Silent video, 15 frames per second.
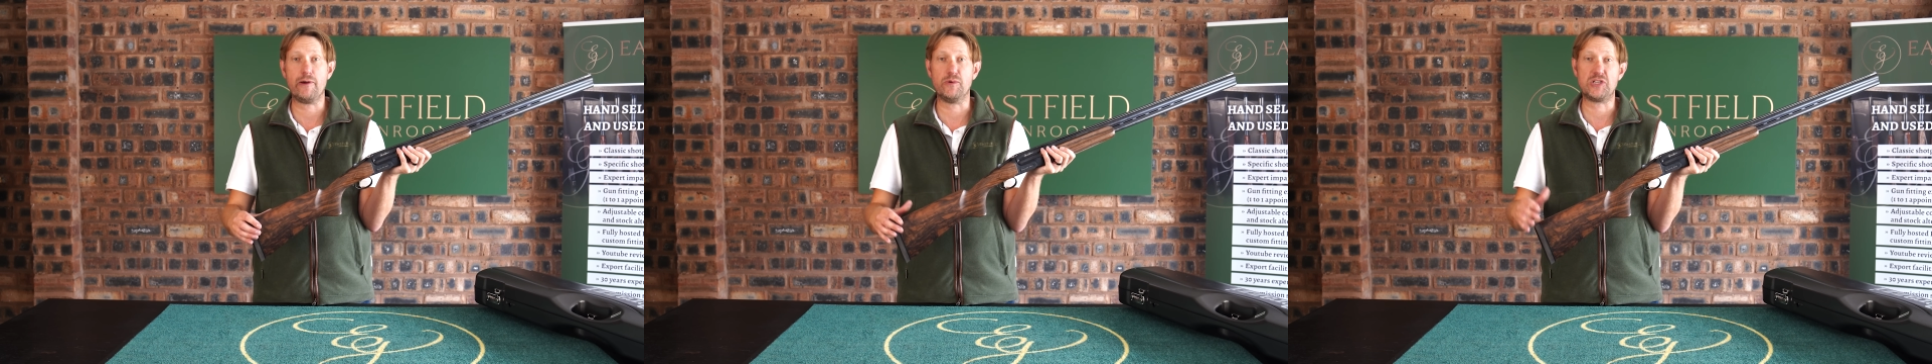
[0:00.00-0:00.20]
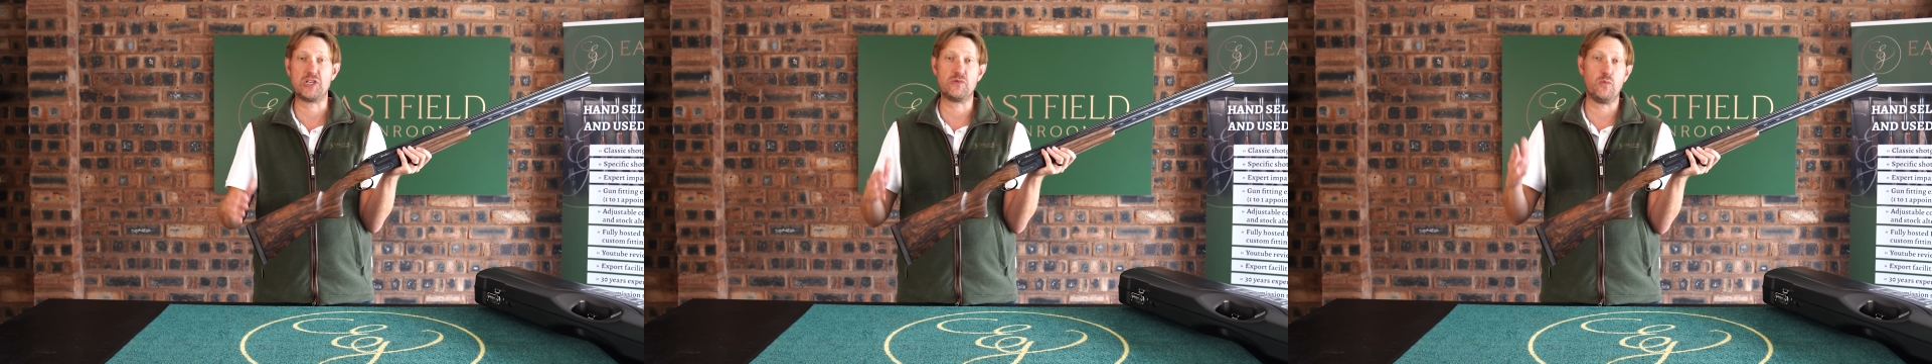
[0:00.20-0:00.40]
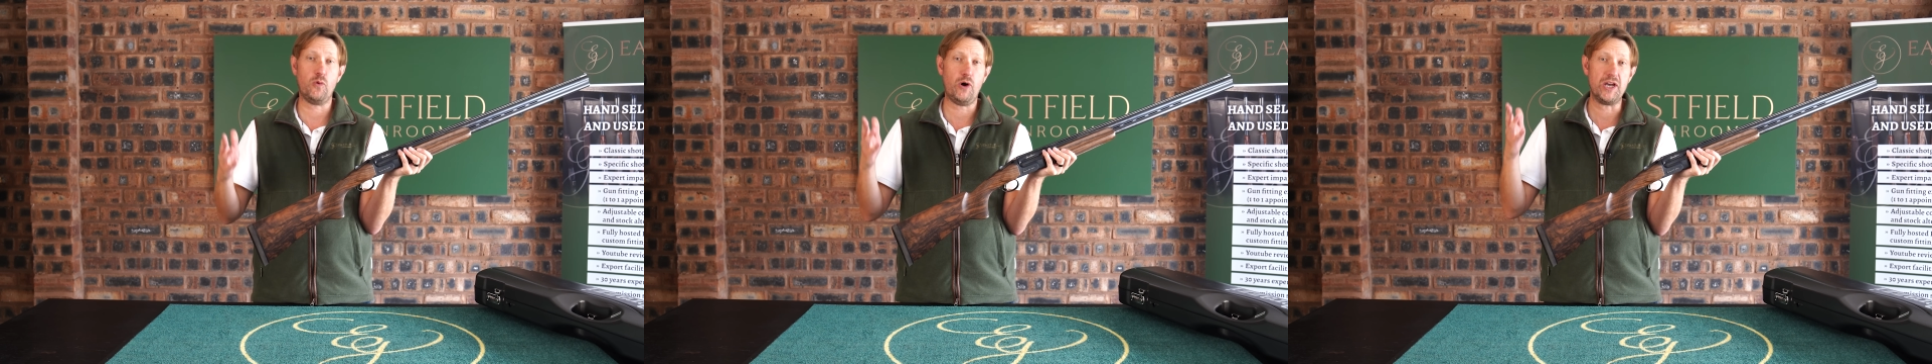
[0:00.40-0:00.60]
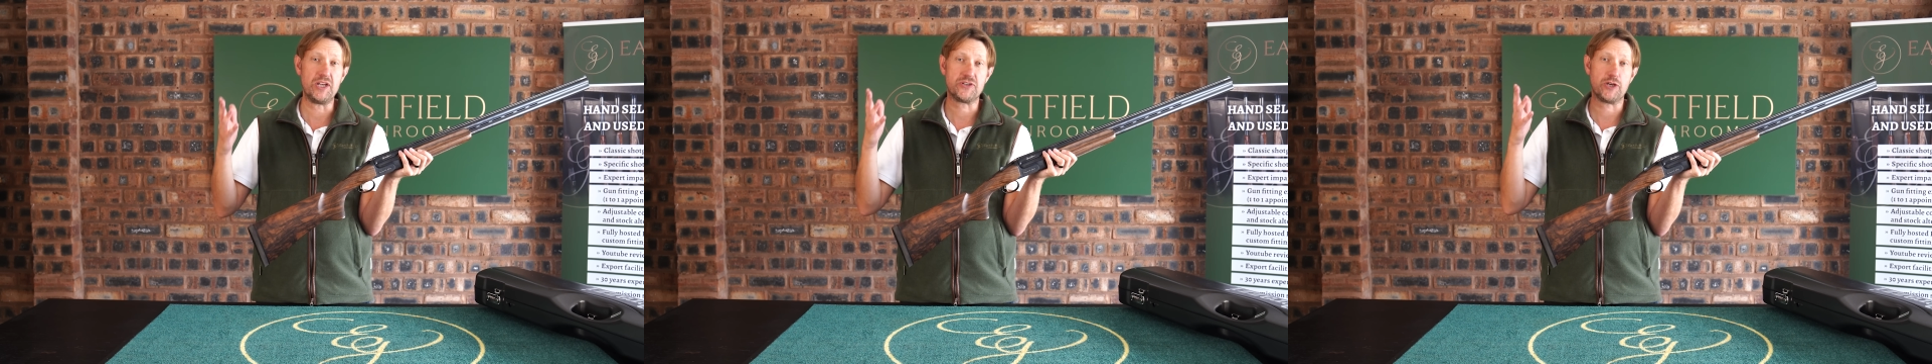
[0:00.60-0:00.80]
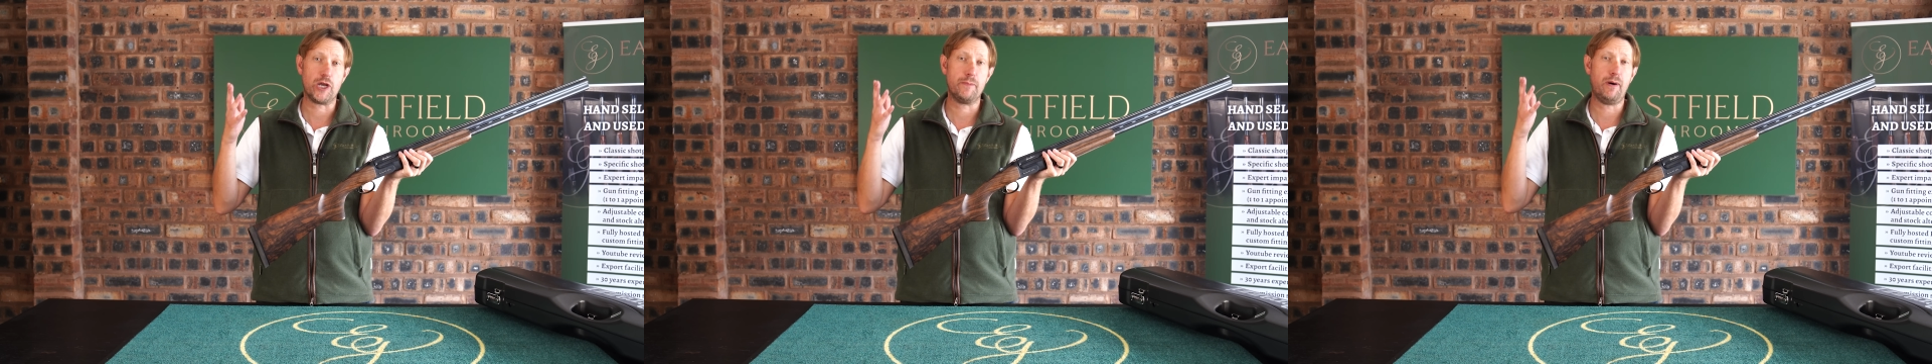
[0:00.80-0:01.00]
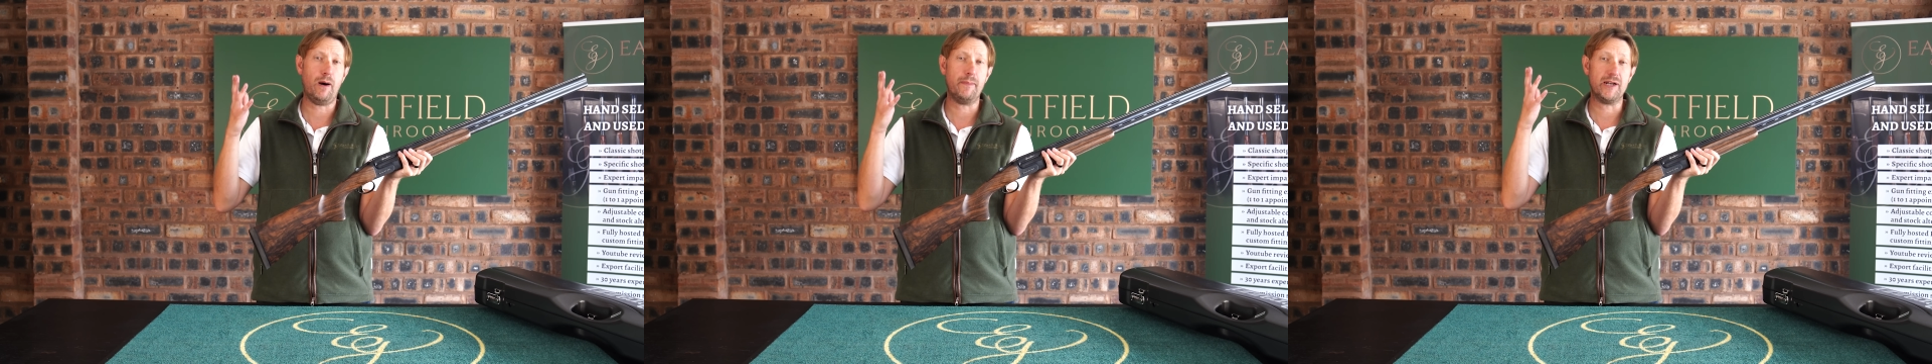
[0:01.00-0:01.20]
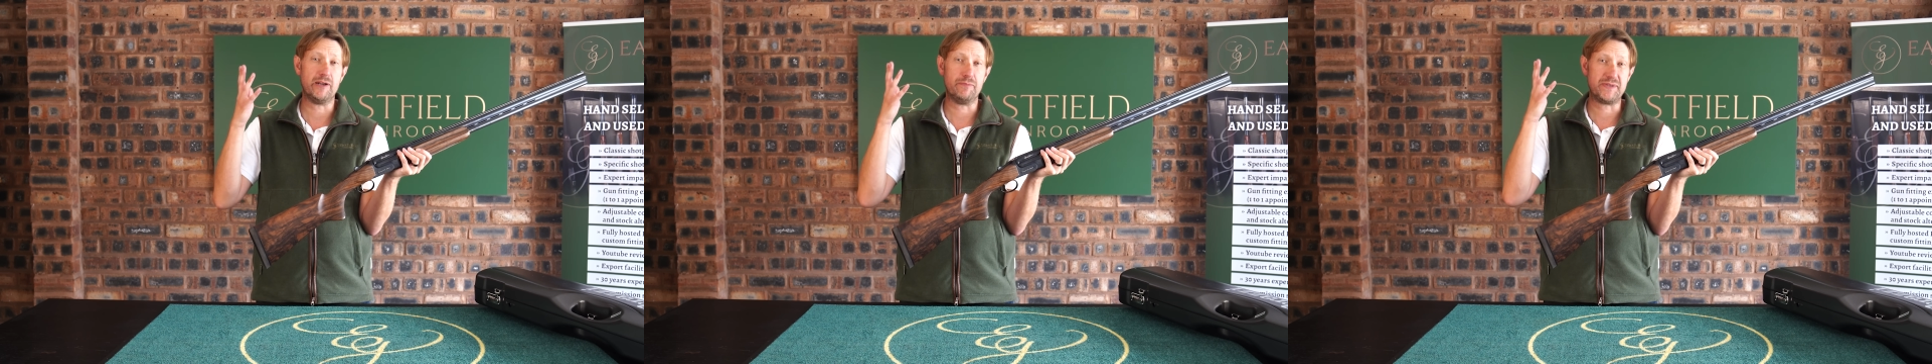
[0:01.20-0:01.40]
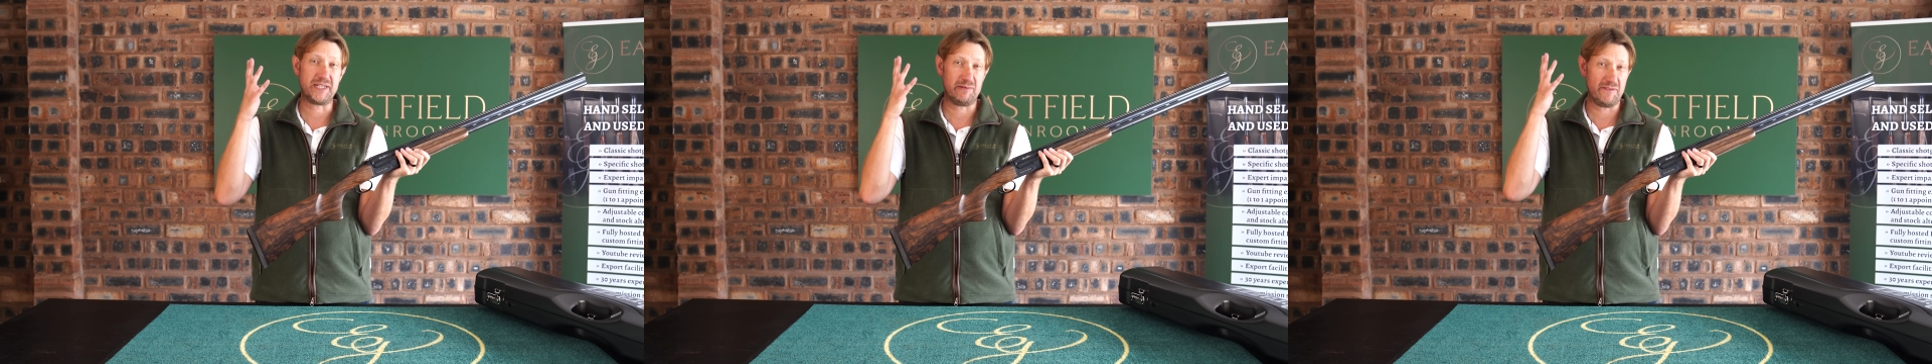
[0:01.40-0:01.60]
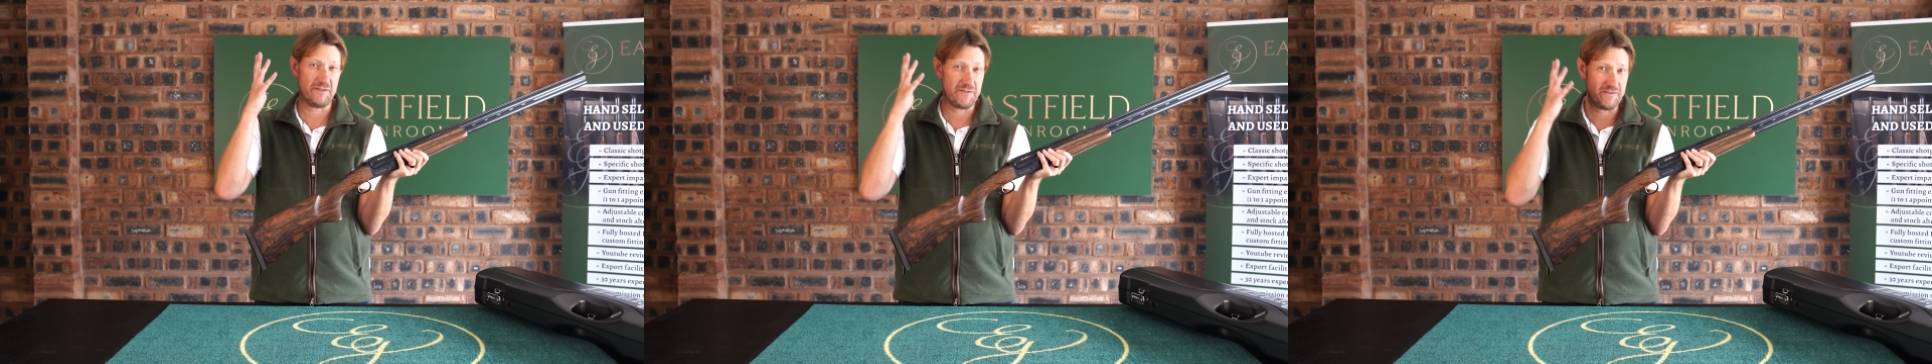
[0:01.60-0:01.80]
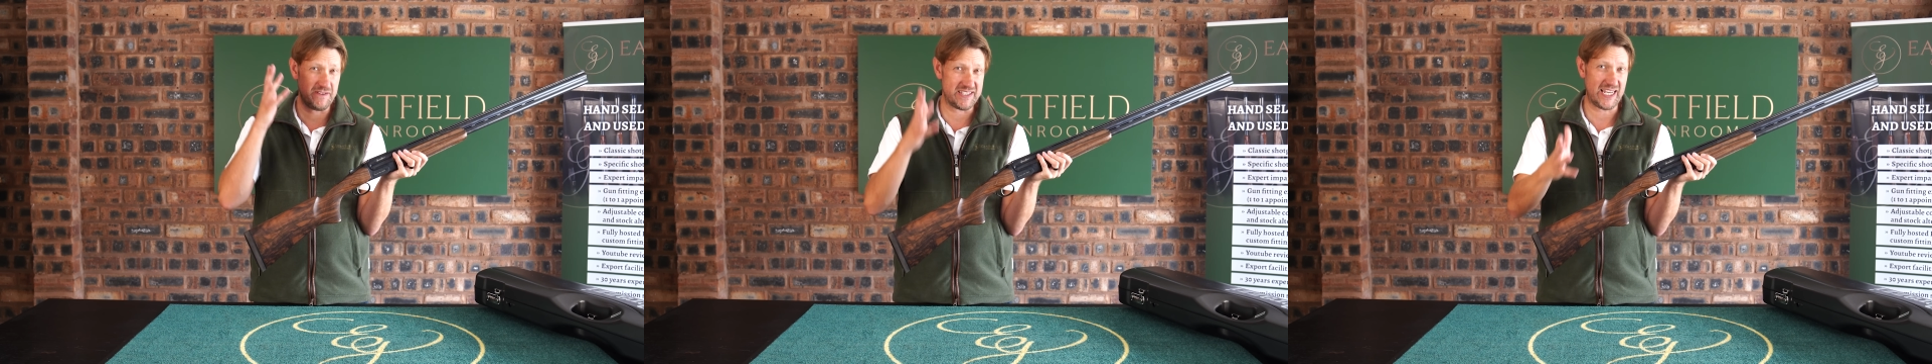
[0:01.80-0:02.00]
which is why it's so popular, particularly
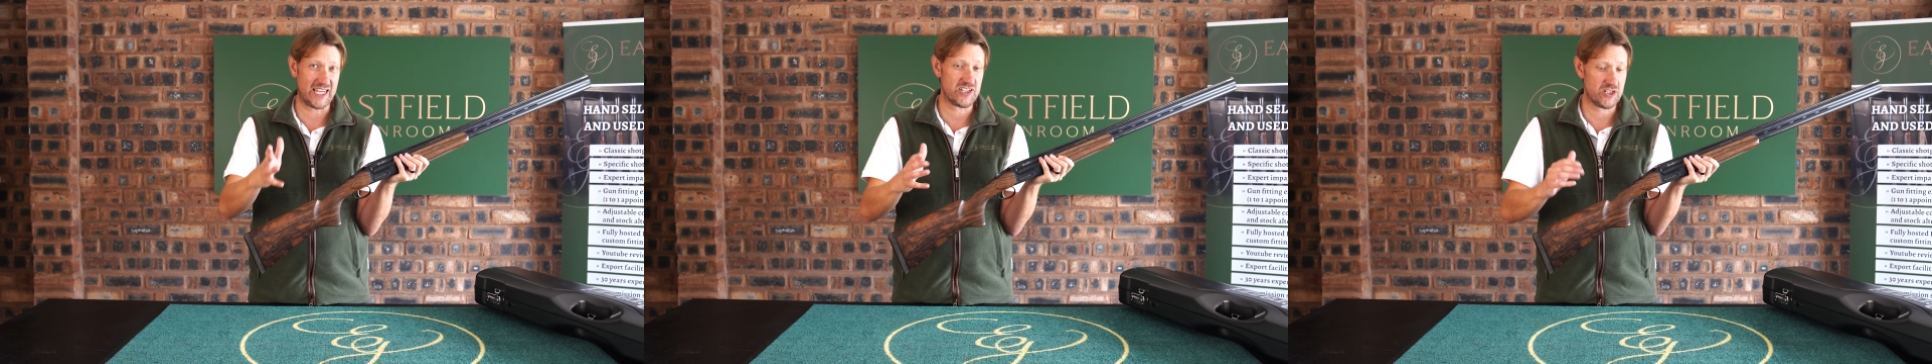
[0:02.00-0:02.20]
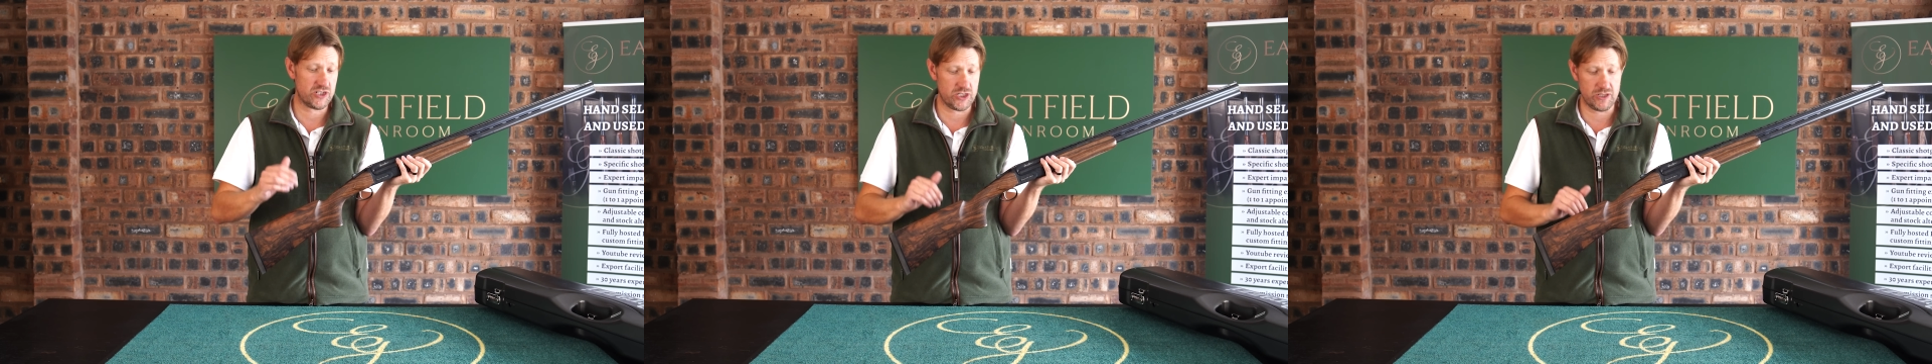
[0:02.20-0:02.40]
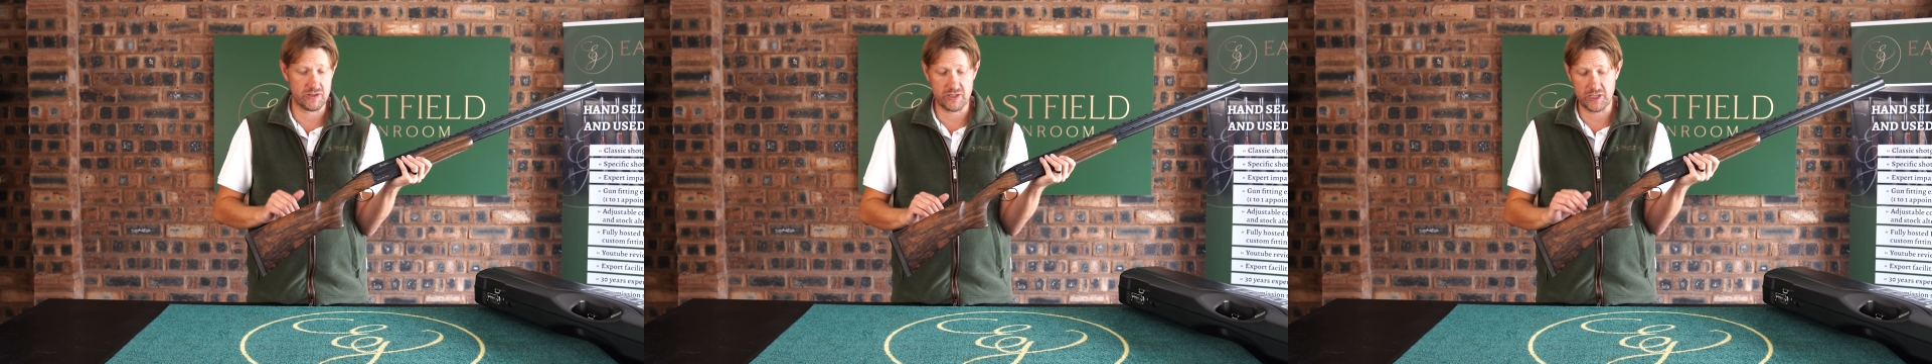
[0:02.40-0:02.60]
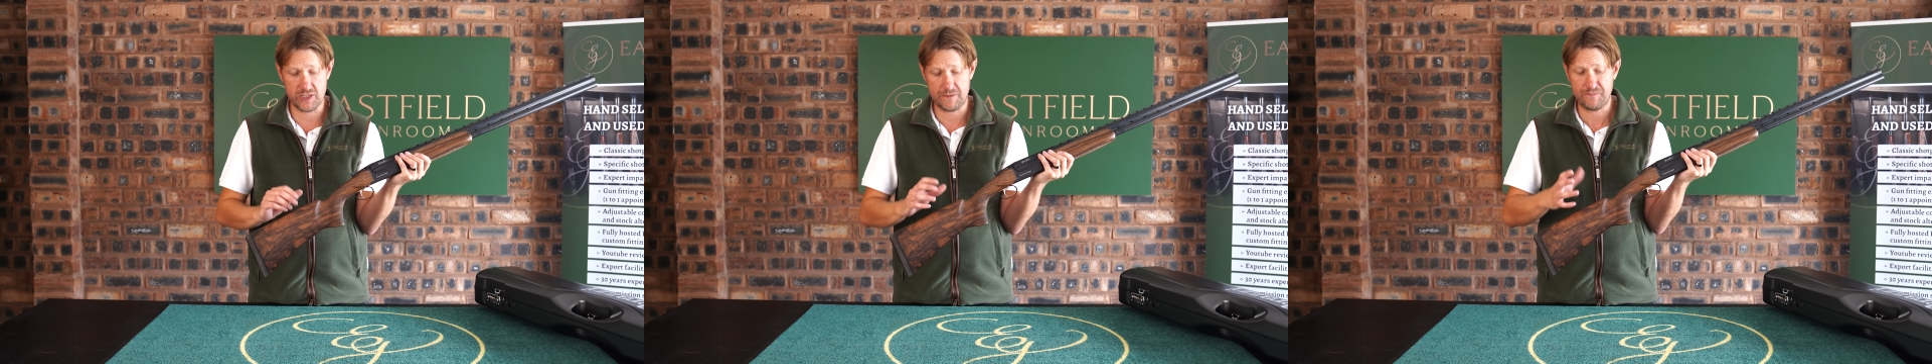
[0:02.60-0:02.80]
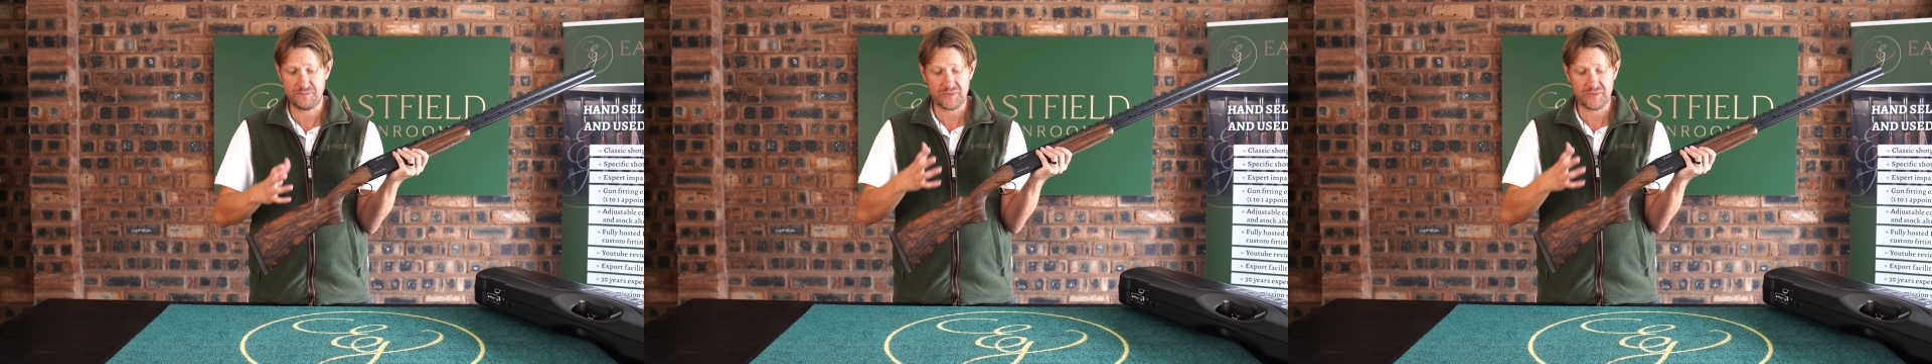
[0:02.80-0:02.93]
with FITASC shooters,